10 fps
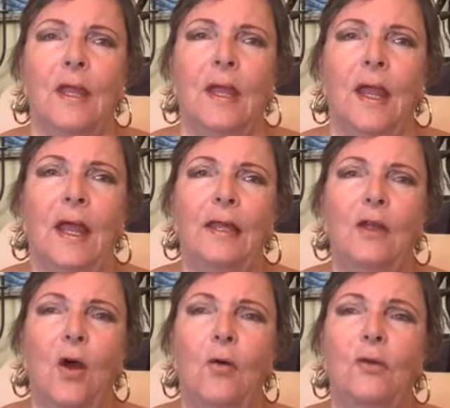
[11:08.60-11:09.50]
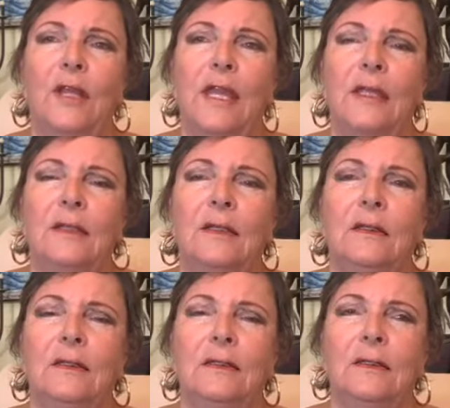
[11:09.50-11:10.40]
and holding
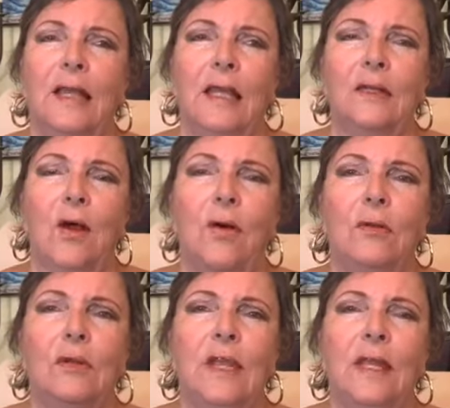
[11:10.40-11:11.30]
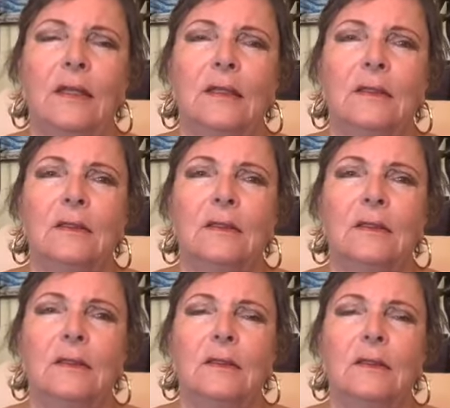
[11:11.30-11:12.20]
and holding
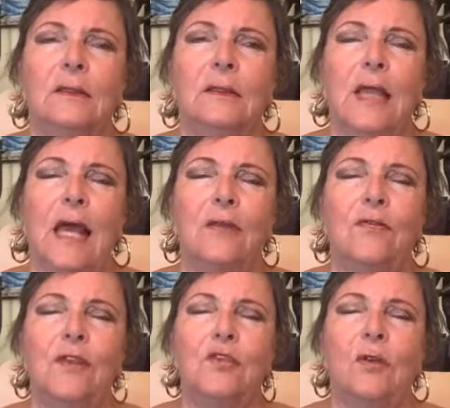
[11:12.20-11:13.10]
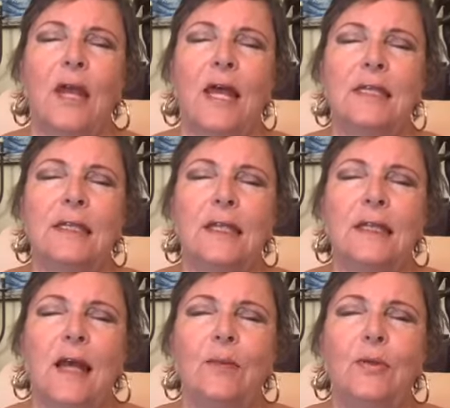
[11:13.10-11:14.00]
and visualizing
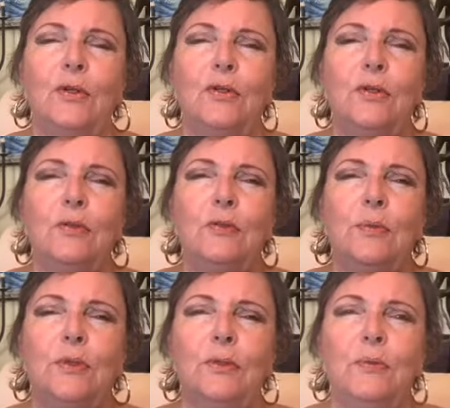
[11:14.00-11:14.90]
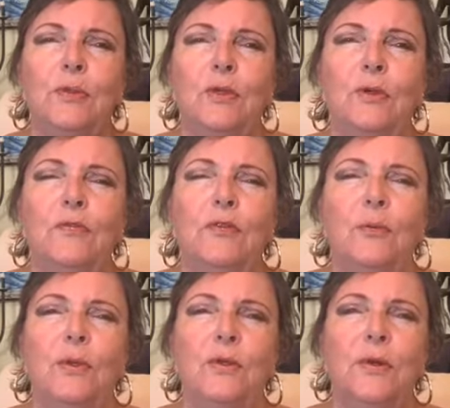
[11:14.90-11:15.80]
that blue, beautiful
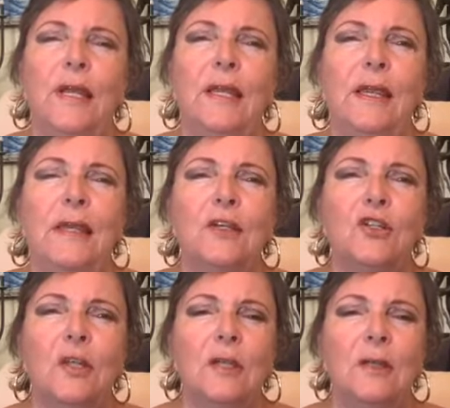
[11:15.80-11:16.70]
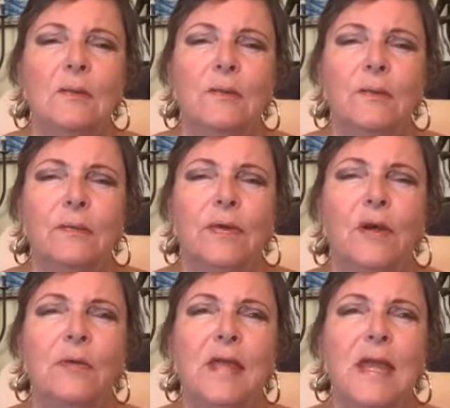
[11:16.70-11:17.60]
blue healing energy
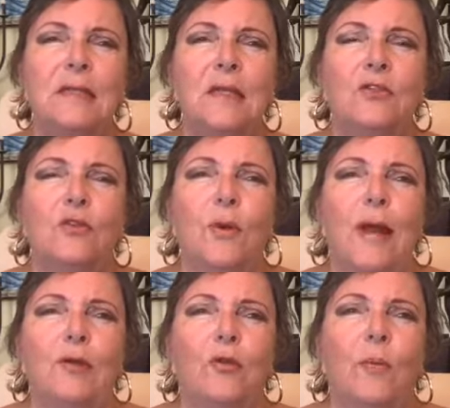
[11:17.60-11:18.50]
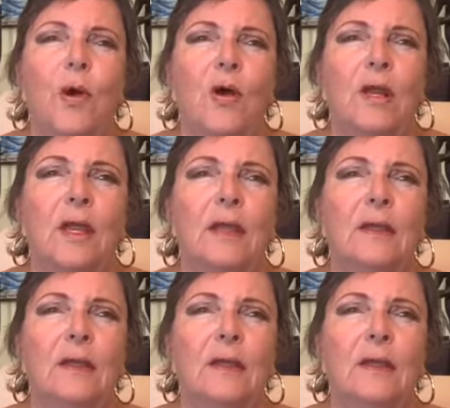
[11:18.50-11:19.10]
permeating throughout your body.